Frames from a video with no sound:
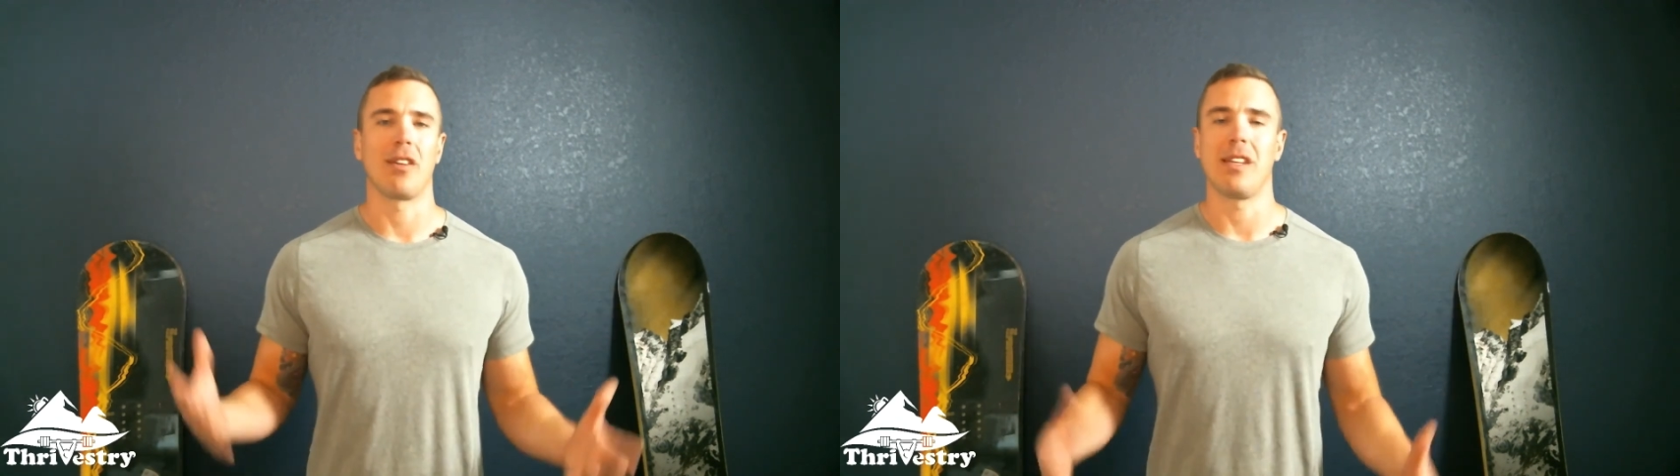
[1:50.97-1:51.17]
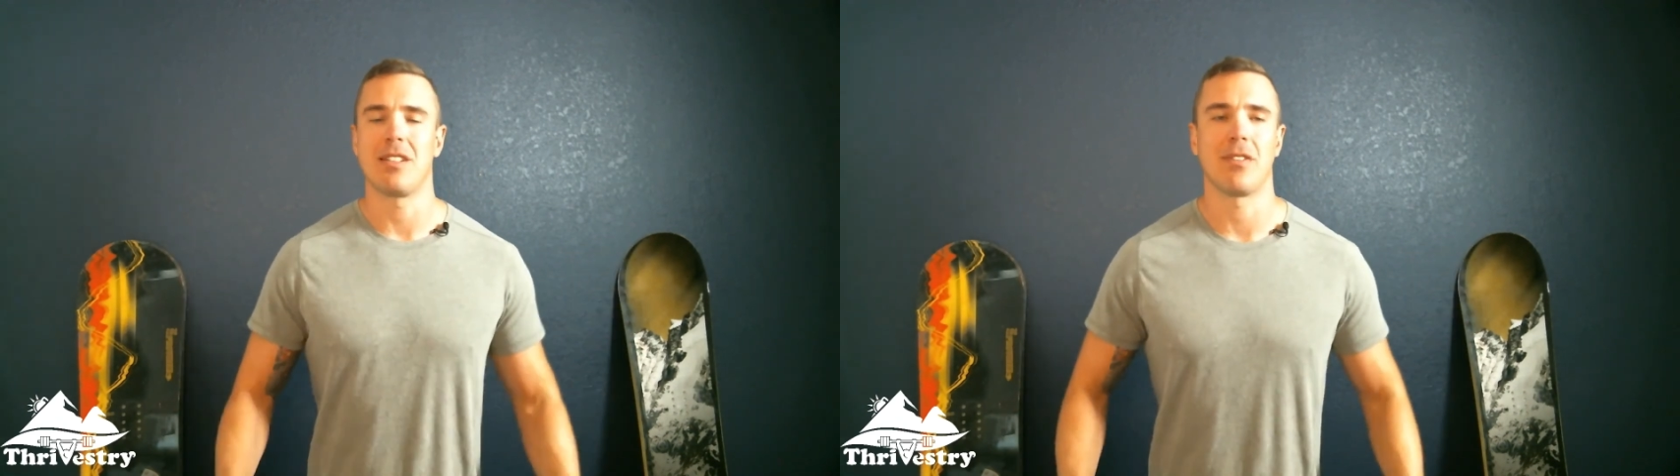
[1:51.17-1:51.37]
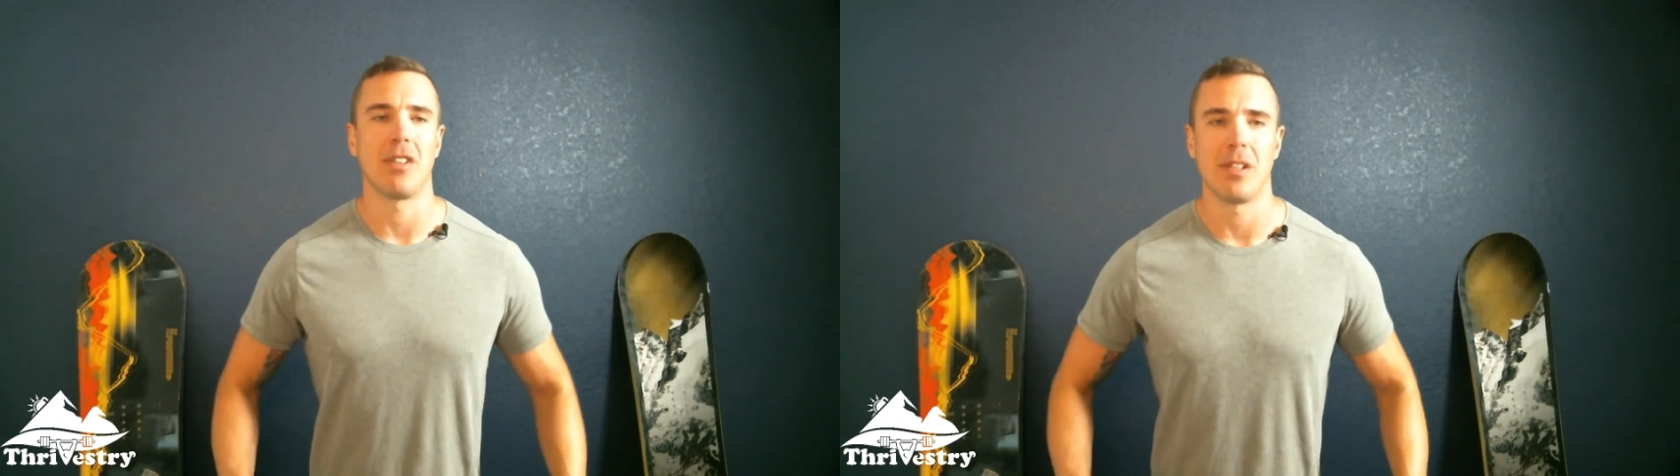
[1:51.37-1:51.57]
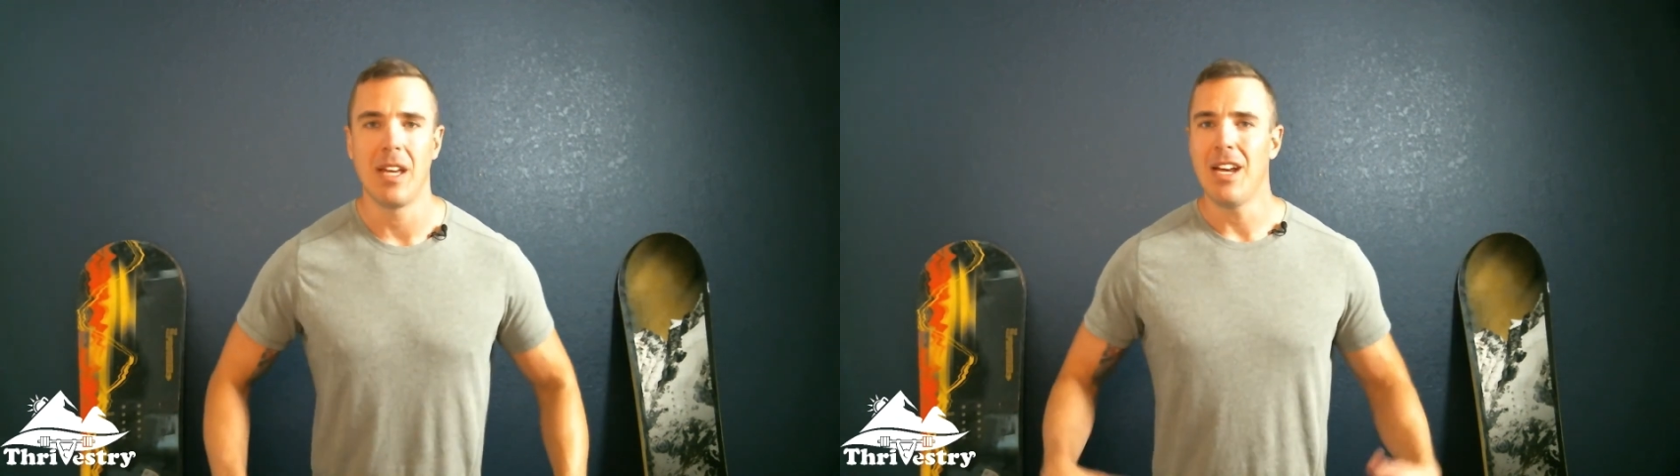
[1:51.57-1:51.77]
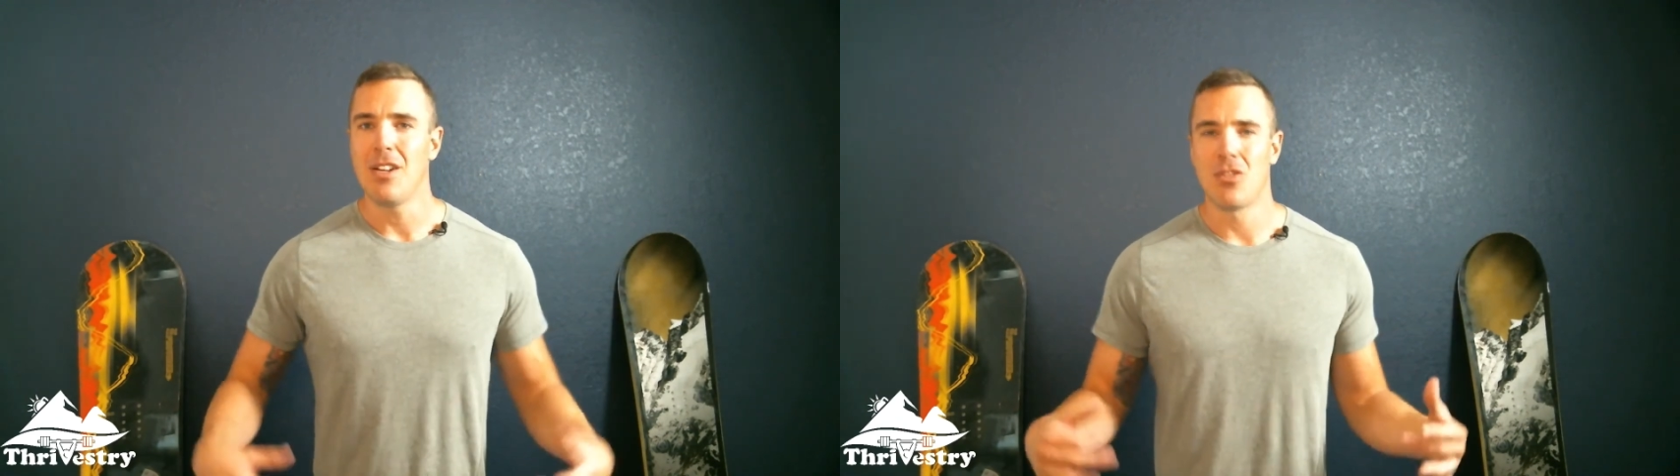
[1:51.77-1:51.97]
these different
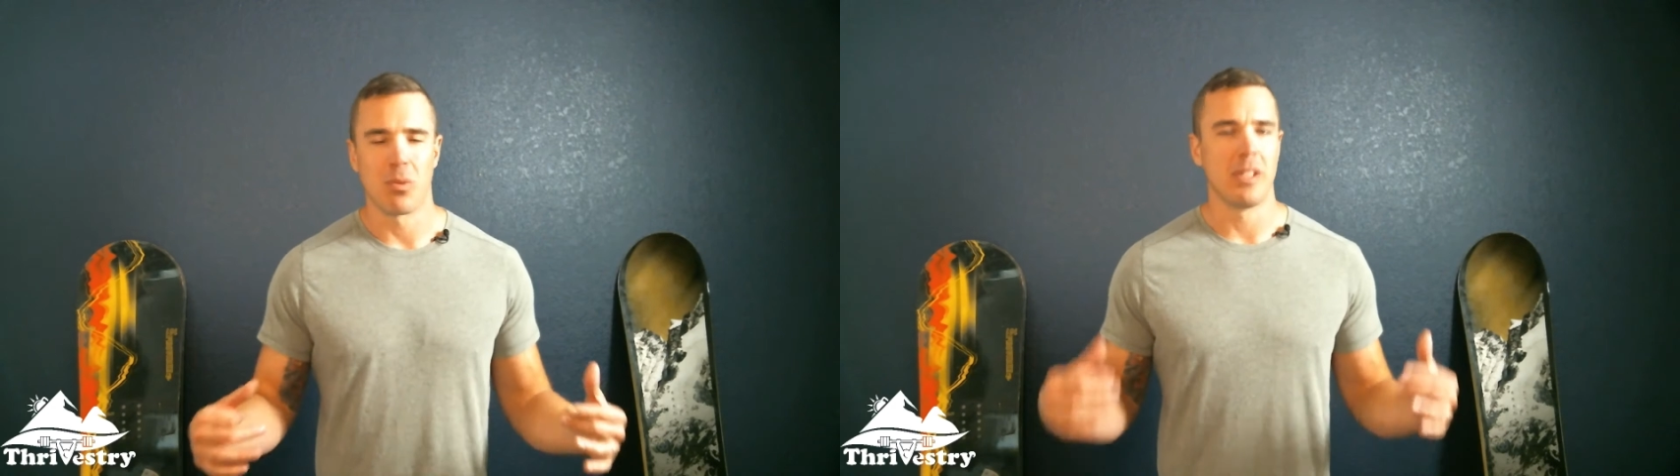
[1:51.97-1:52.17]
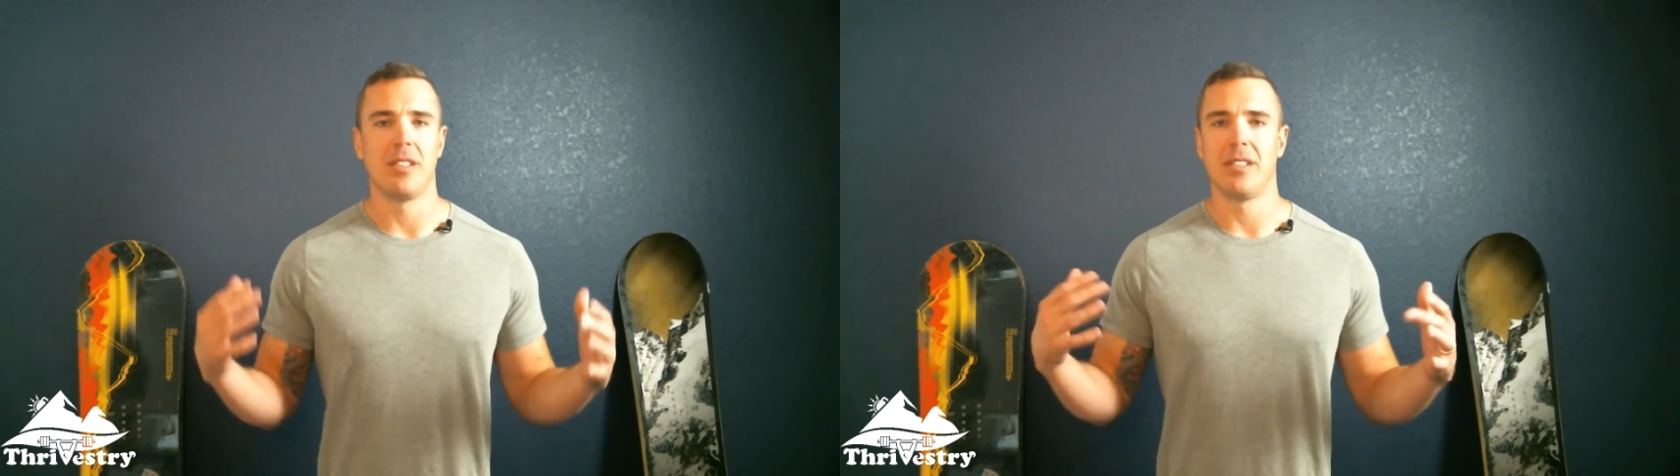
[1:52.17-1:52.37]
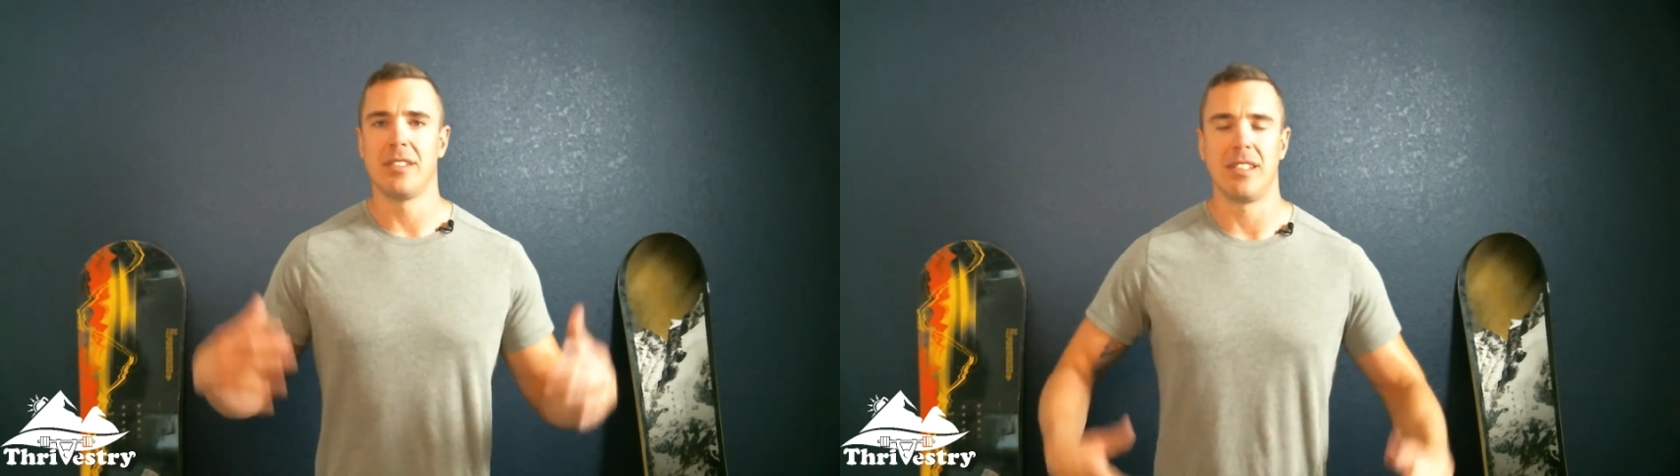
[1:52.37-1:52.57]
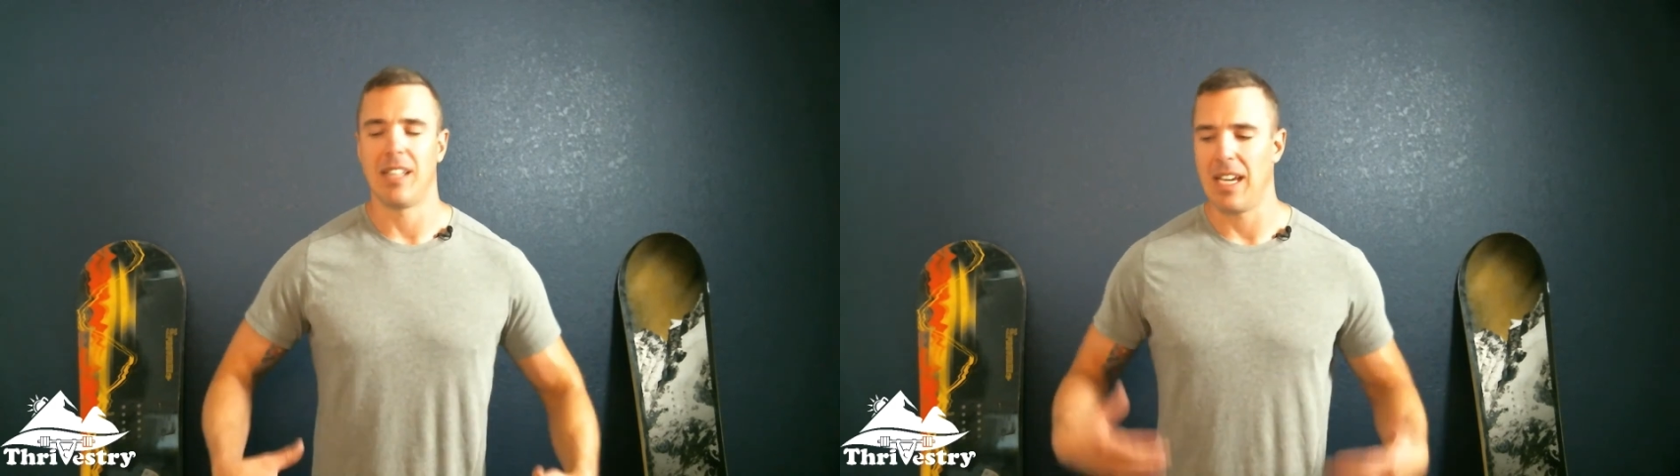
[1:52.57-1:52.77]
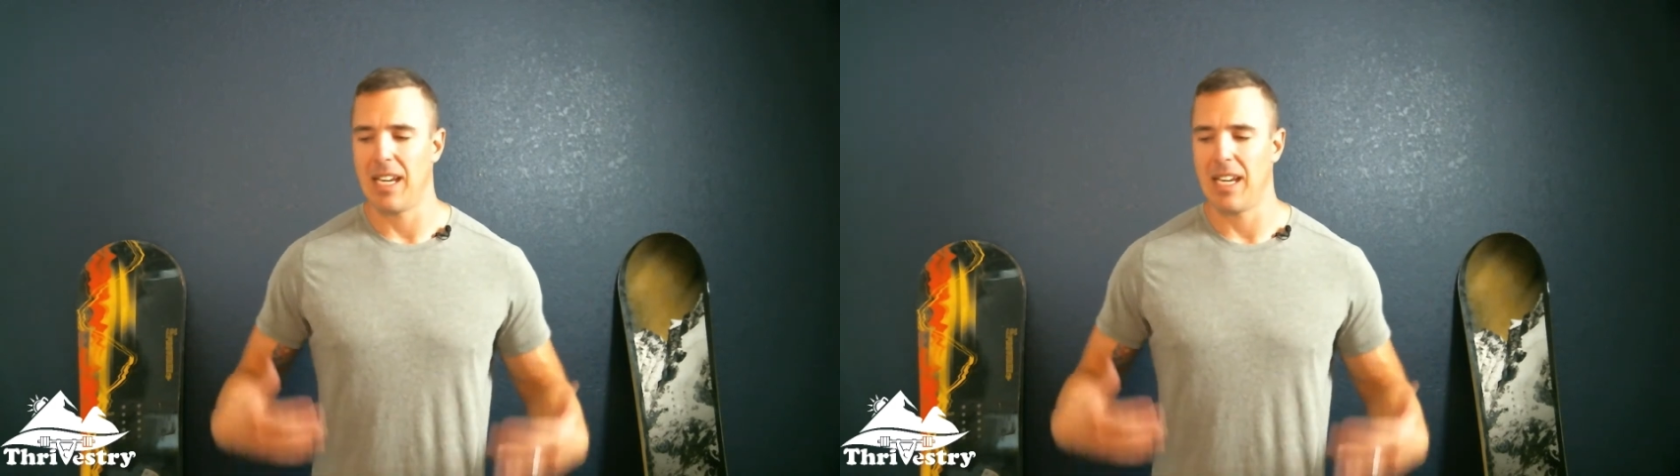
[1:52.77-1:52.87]
drills and